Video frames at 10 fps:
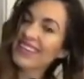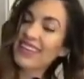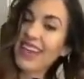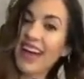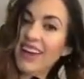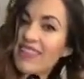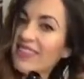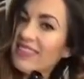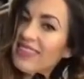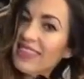Yeah,
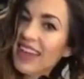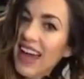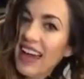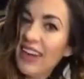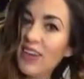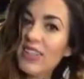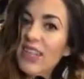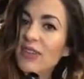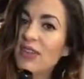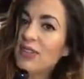I know. It's
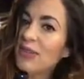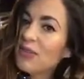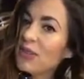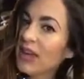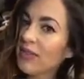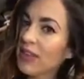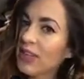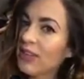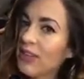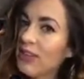like when you do your makeup,
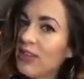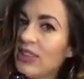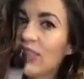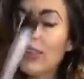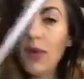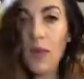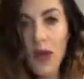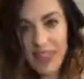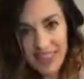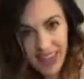like you get
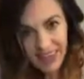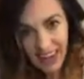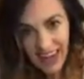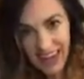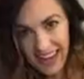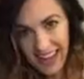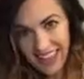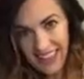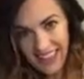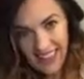one side right,
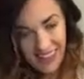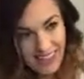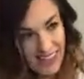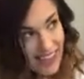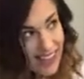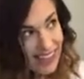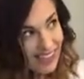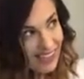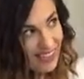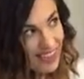and then the other side,
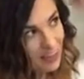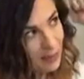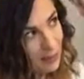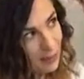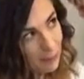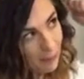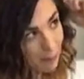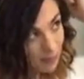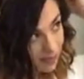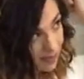you're like,
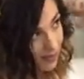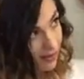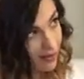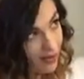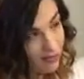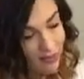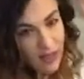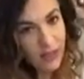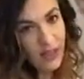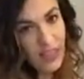
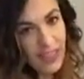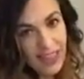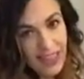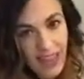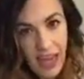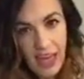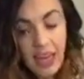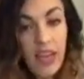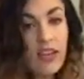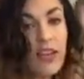I feel like I
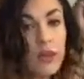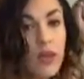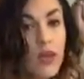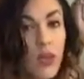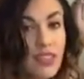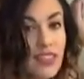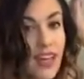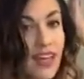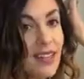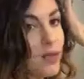nail it with one
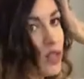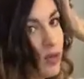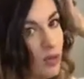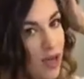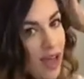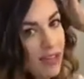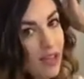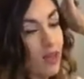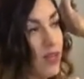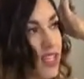side, especially with my
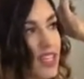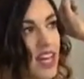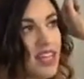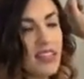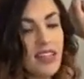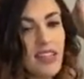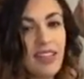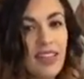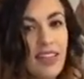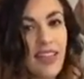eyeliner. I'm like, yes, I
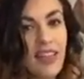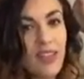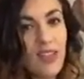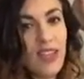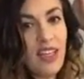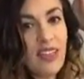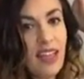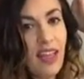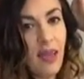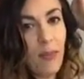nailed it. And then the other side's
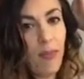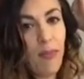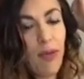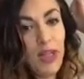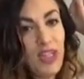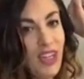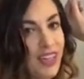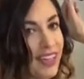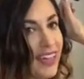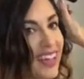like
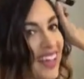butchered.